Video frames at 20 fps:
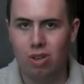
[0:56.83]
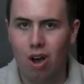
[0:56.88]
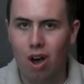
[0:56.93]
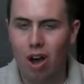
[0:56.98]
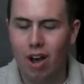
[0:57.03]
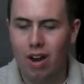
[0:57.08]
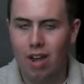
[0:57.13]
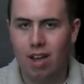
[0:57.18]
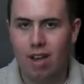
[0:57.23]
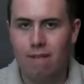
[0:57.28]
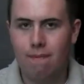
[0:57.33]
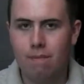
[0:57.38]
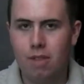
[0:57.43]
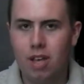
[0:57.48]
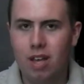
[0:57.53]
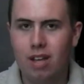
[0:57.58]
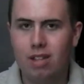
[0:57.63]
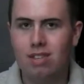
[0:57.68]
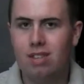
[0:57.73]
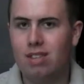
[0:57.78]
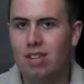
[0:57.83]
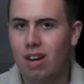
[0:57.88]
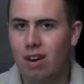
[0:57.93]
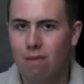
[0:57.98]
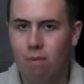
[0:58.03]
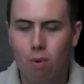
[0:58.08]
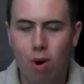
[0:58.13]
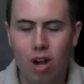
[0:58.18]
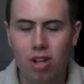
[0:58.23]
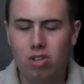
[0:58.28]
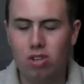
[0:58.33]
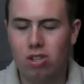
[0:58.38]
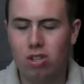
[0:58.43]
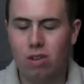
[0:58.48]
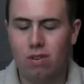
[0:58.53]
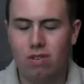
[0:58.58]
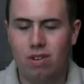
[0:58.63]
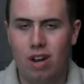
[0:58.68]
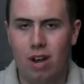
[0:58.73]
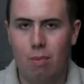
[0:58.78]
on it instead of watching
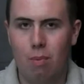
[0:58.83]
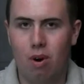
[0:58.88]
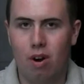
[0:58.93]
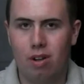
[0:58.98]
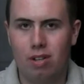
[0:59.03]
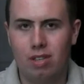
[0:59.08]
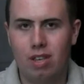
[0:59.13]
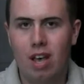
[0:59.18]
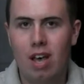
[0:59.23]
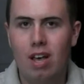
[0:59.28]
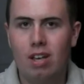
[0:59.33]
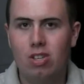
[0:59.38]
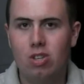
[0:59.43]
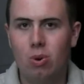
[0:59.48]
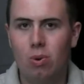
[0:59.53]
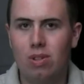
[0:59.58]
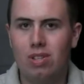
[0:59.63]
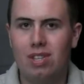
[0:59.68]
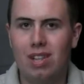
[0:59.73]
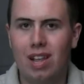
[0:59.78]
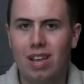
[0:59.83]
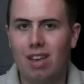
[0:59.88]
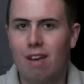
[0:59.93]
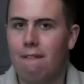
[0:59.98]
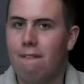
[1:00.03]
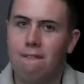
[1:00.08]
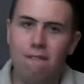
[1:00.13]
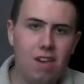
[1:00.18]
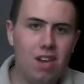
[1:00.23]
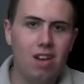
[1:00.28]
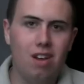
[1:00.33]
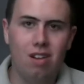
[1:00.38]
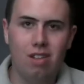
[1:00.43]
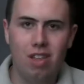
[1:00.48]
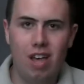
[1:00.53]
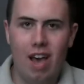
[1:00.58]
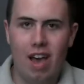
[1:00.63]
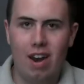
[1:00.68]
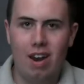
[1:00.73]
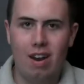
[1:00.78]
those networks. So it's like a feel
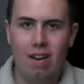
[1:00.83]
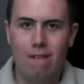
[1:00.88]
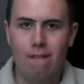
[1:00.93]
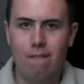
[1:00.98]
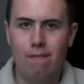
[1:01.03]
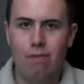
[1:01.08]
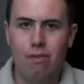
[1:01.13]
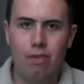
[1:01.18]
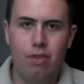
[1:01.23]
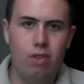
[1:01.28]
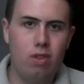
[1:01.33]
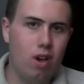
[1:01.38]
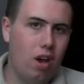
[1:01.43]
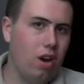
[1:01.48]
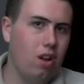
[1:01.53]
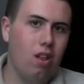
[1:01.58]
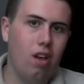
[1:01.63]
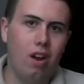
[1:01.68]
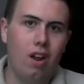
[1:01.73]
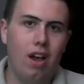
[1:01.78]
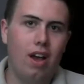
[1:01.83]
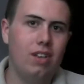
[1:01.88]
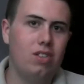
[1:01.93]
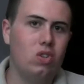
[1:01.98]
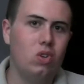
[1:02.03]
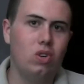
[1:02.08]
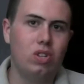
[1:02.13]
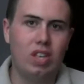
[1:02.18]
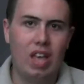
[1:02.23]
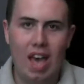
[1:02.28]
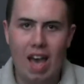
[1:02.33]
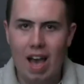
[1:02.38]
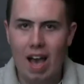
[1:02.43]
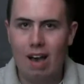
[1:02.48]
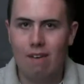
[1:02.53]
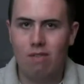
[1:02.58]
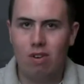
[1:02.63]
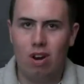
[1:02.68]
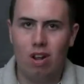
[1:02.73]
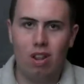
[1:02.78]
that not a lot of high schools
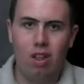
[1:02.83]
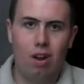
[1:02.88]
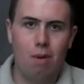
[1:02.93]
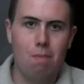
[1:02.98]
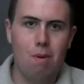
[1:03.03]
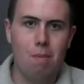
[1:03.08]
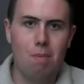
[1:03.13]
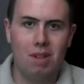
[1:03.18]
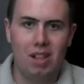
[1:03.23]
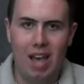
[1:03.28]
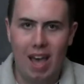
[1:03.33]
have, not a lot of people